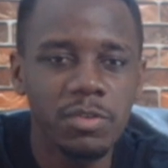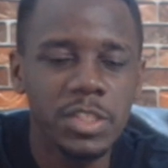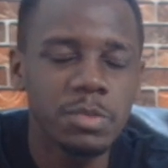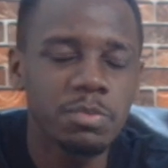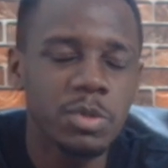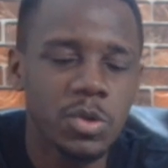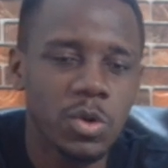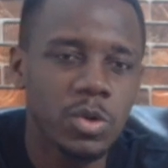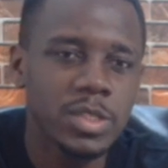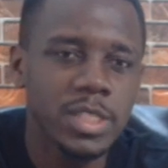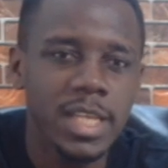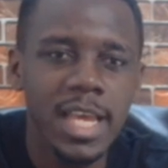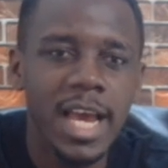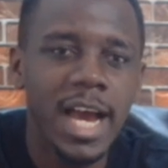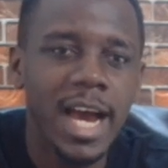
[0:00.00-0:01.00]
It's because
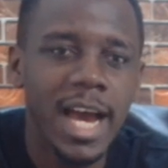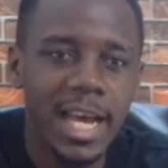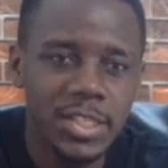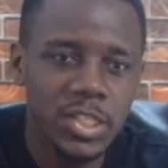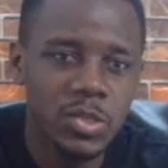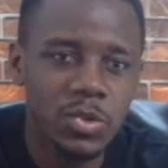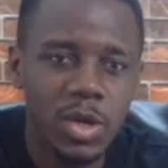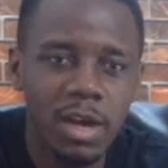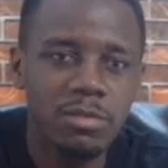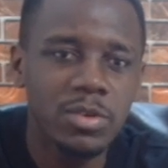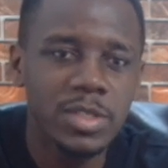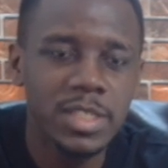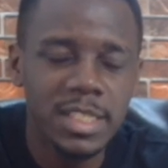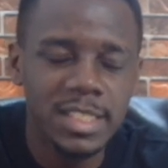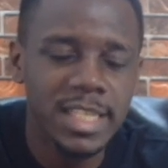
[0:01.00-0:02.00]
Arsenal have
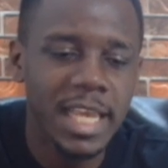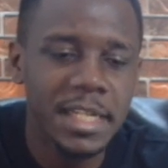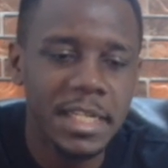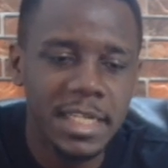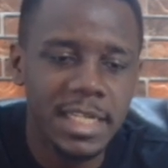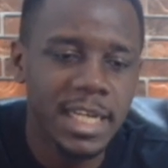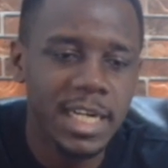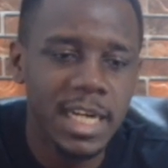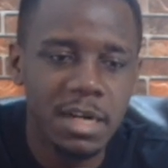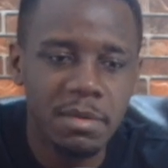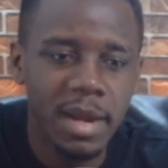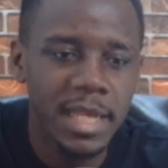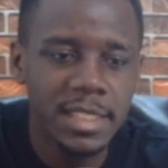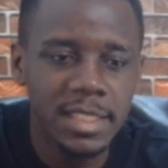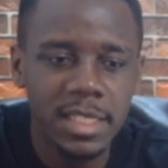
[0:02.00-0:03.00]
not yet signed in Declan
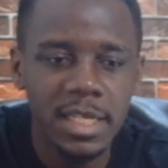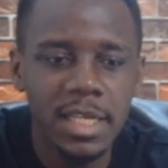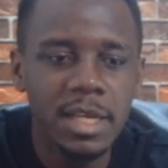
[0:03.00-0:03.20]
Rice.